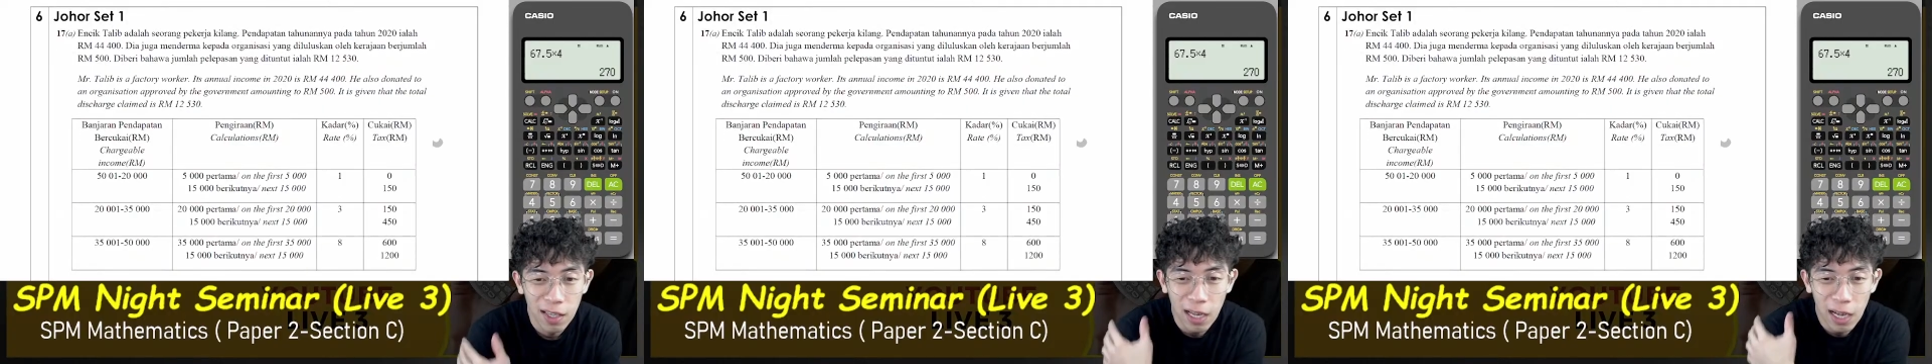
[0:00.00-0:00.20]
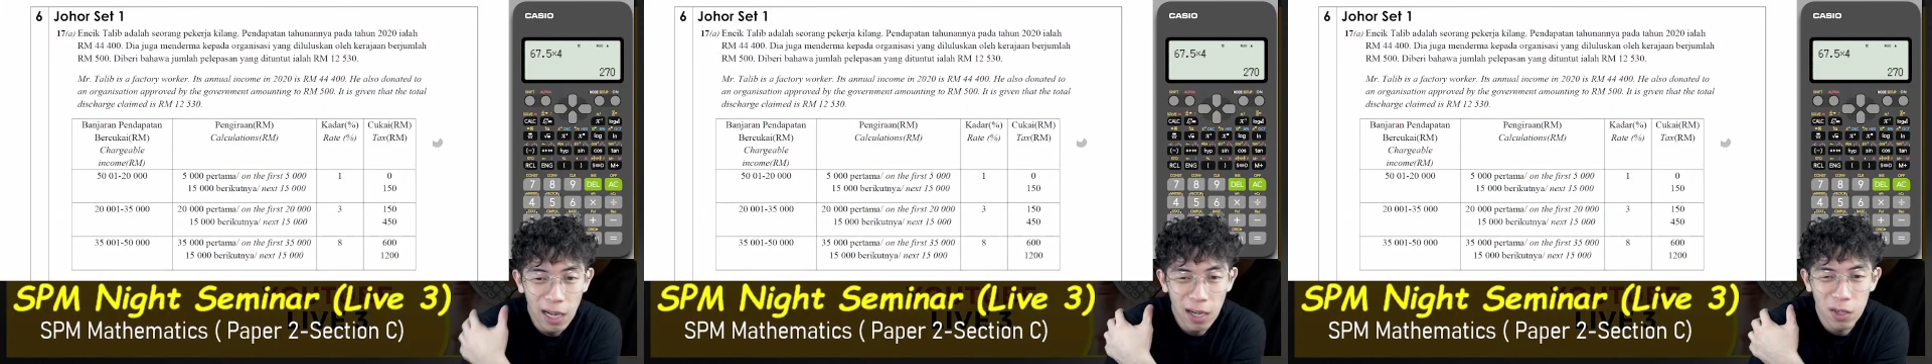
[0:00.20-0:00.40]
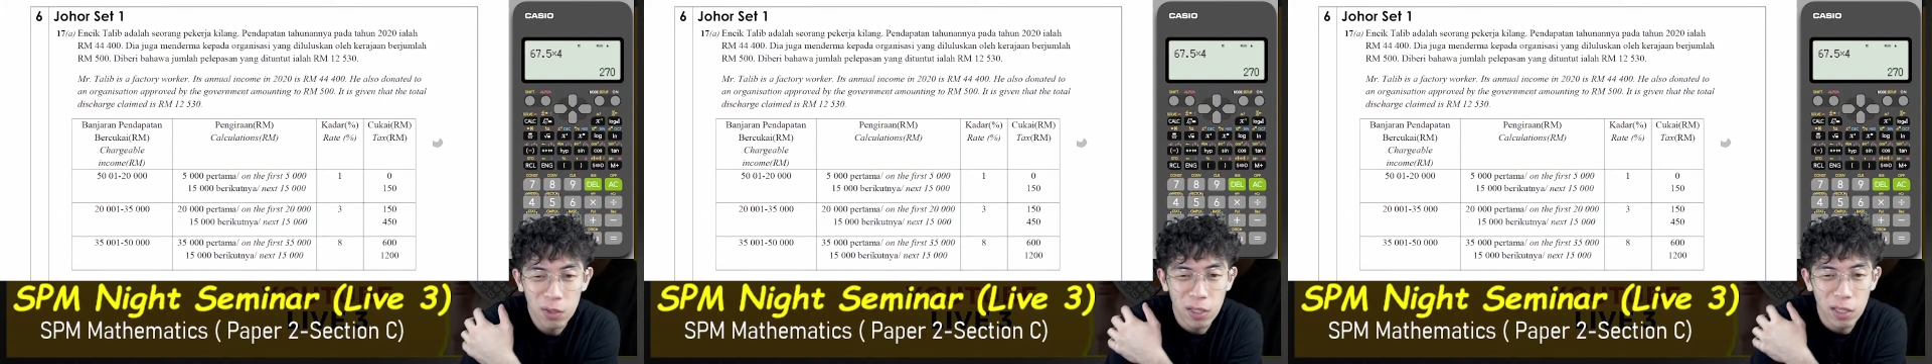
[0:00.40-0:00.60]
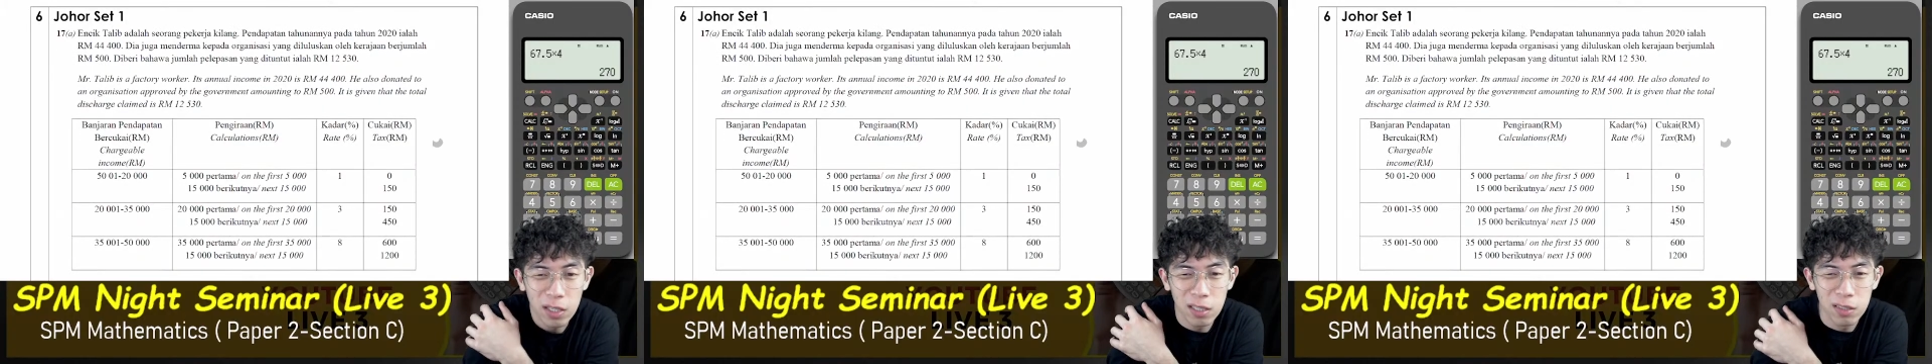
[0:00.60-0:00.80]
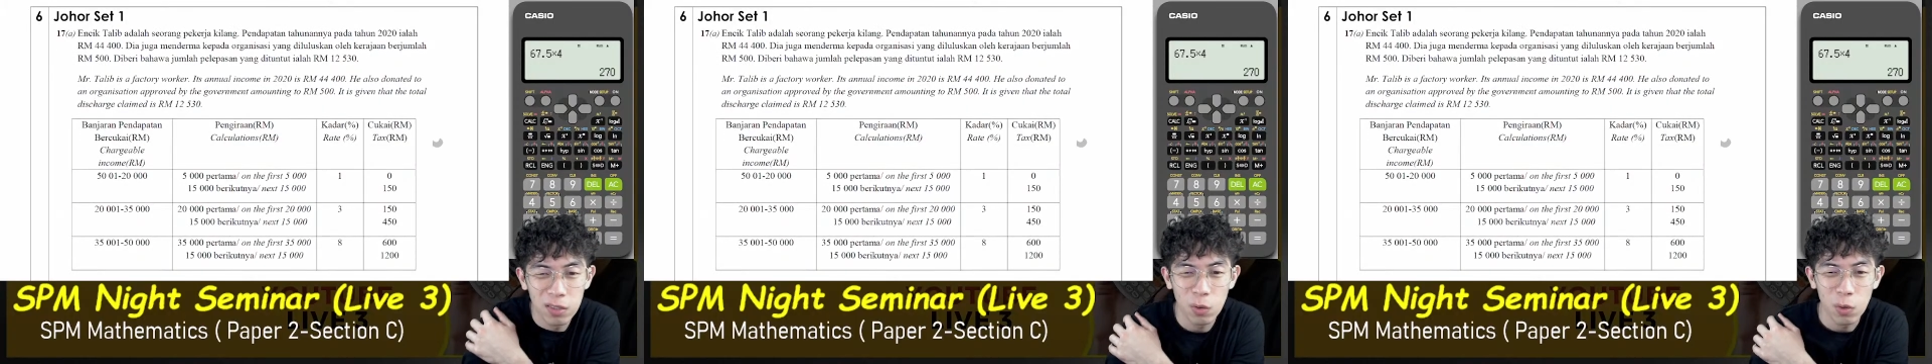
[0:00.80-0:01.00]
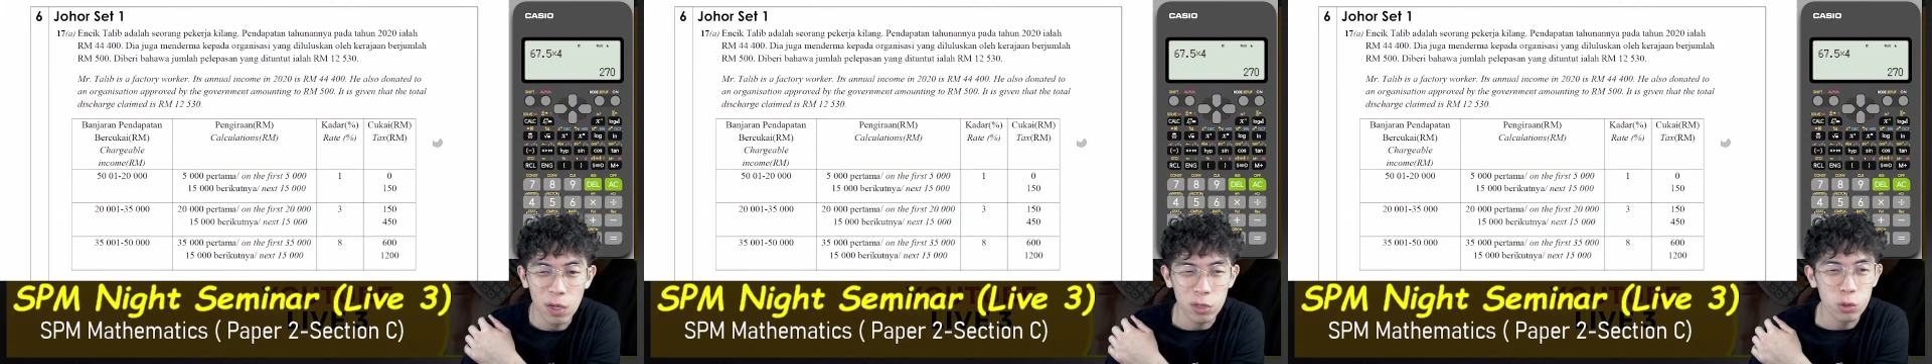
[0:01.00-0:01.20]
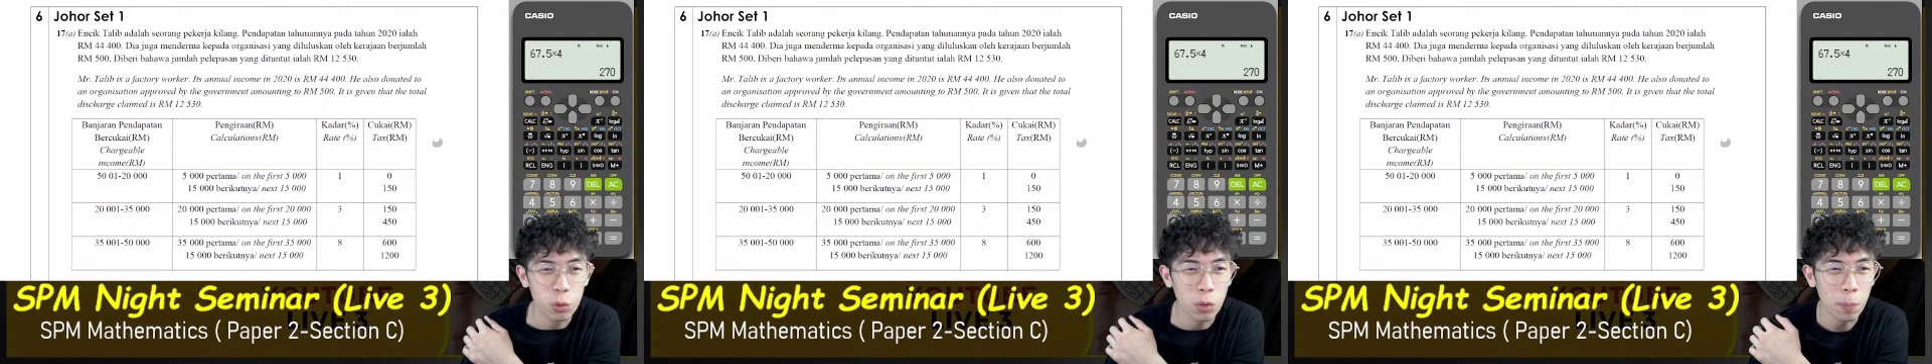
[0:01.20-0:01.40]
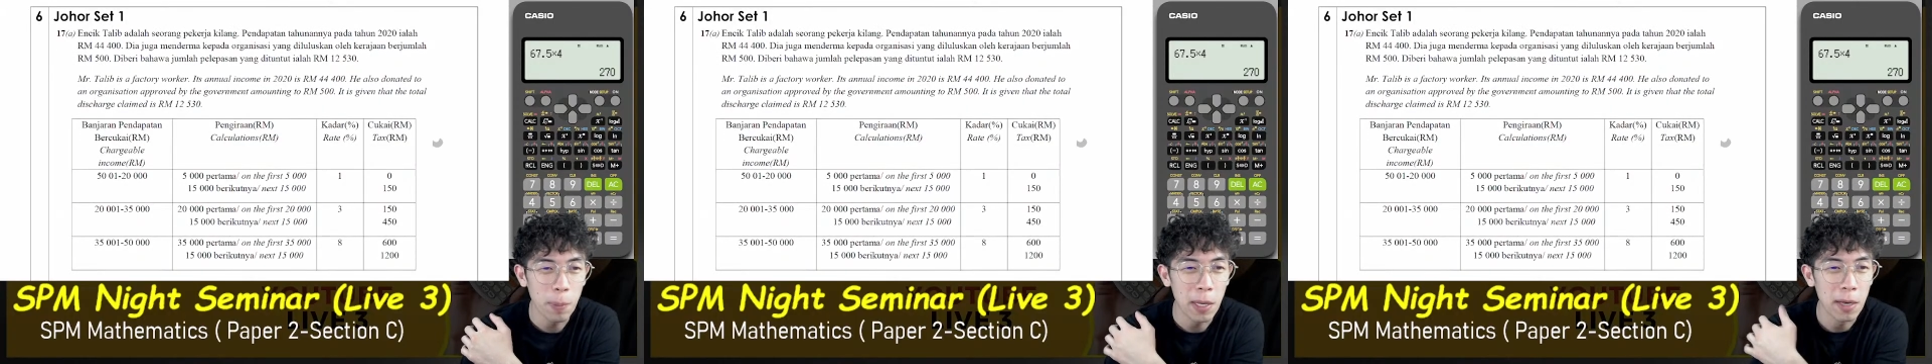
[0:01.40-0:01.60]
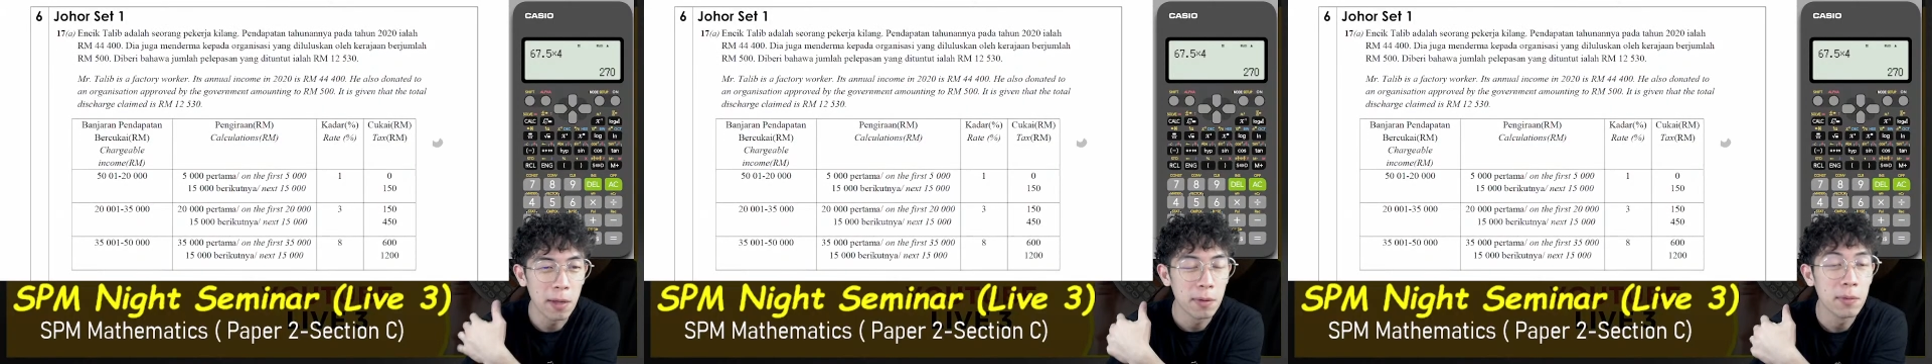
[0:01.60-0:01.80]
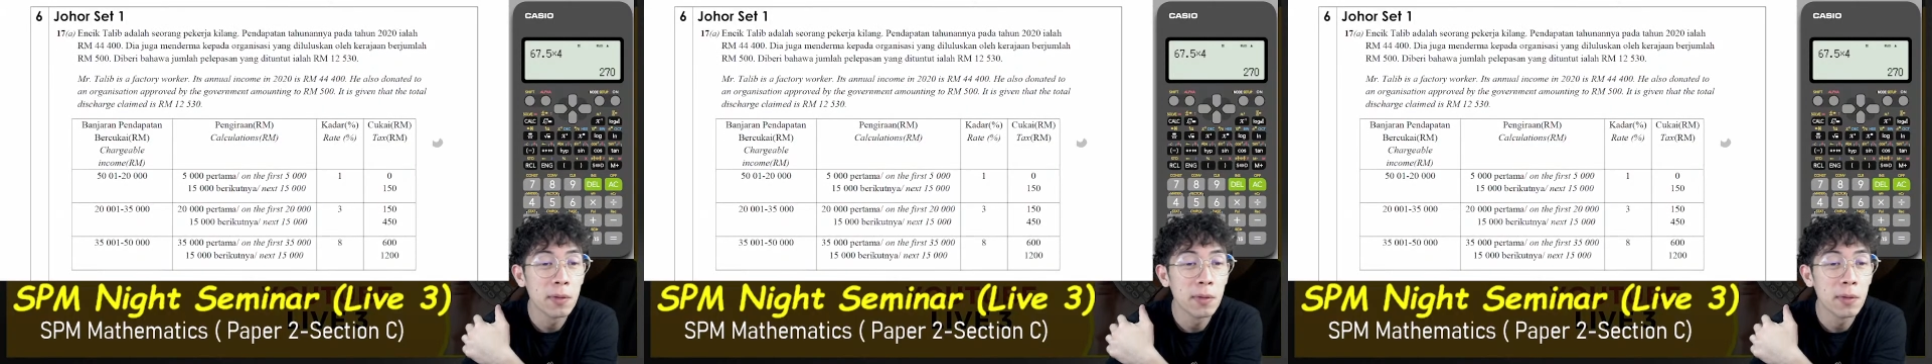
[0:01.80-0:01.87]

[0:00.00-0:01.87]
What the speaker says: Okay. Wow, shoulder pain.